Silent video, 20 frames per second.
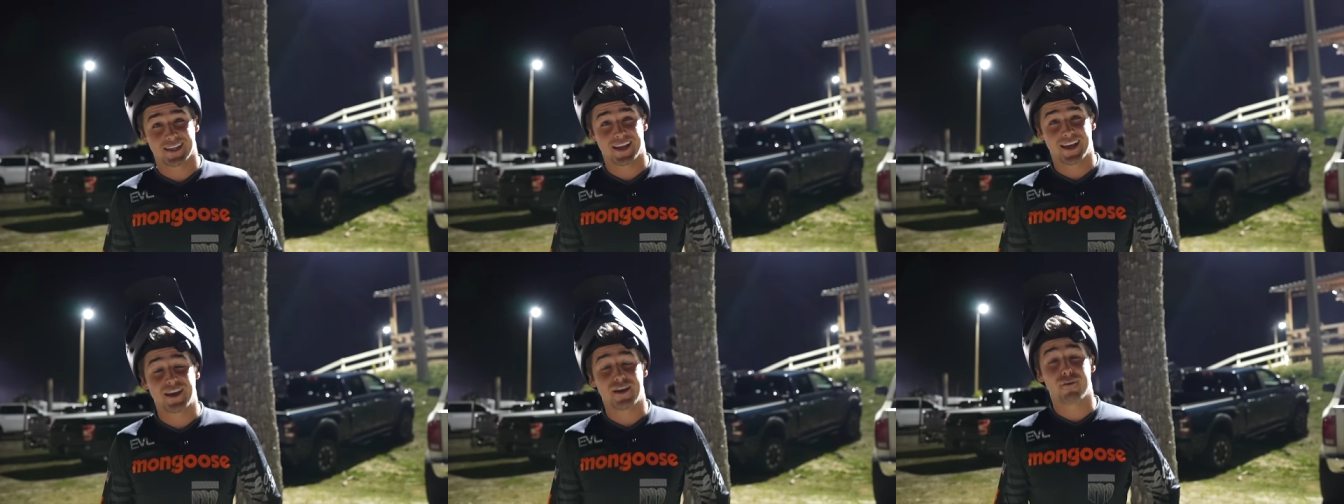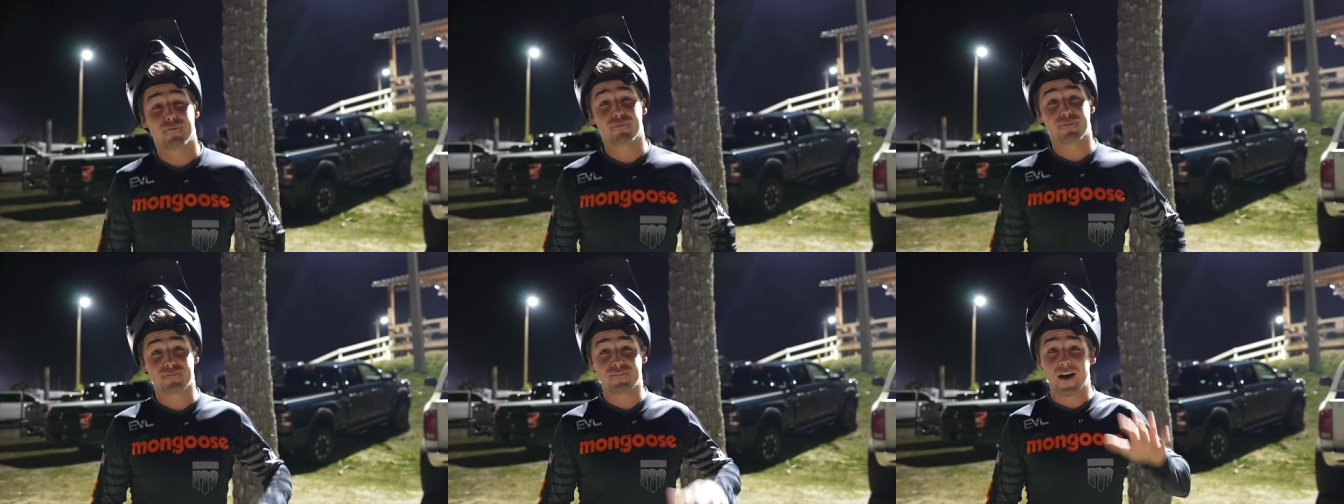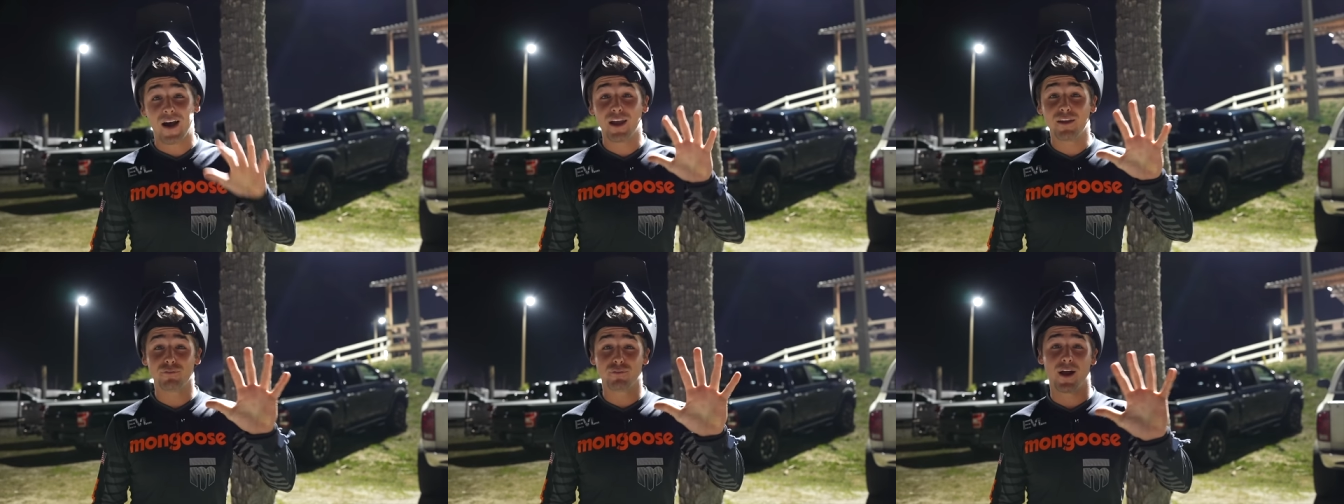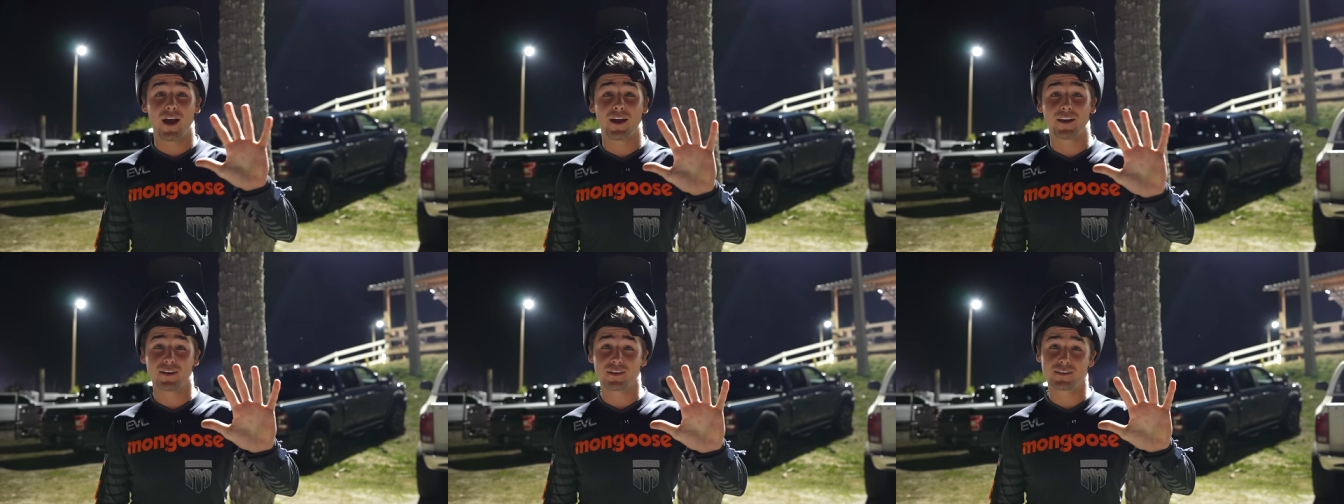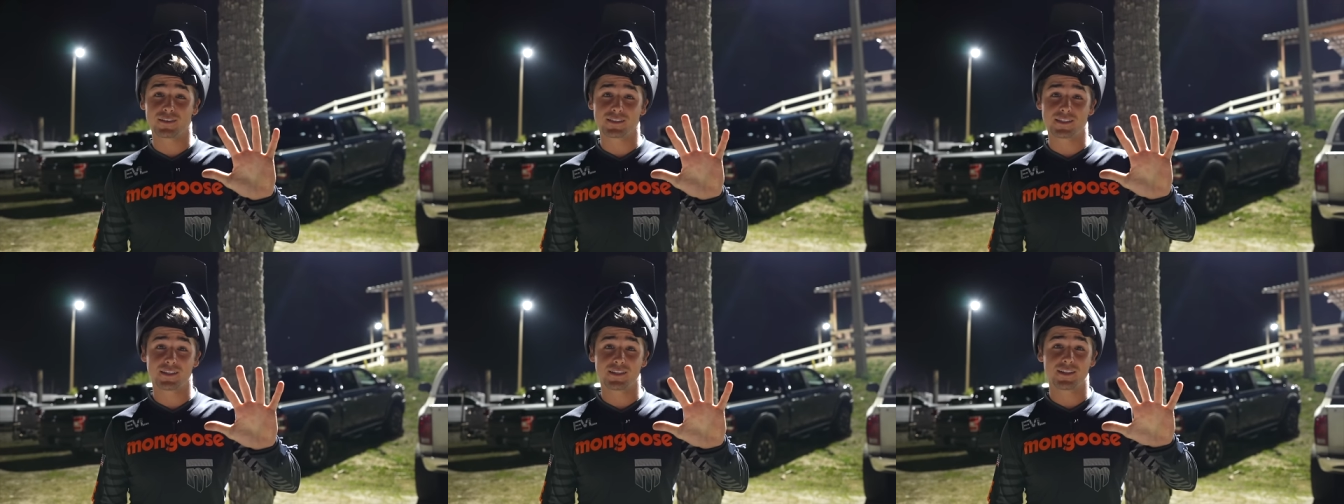I have five
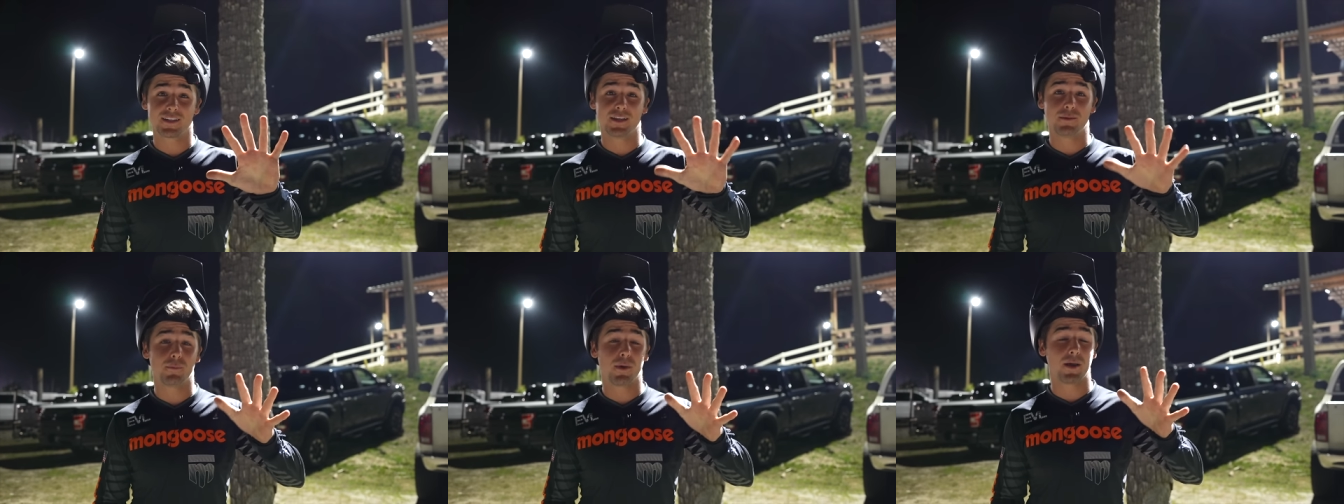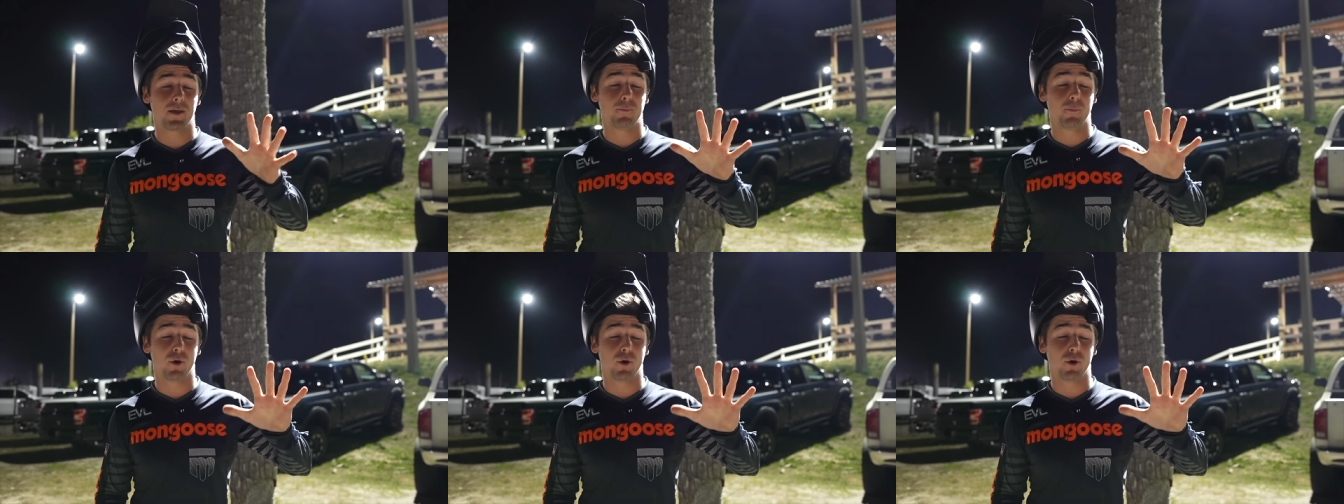riders in my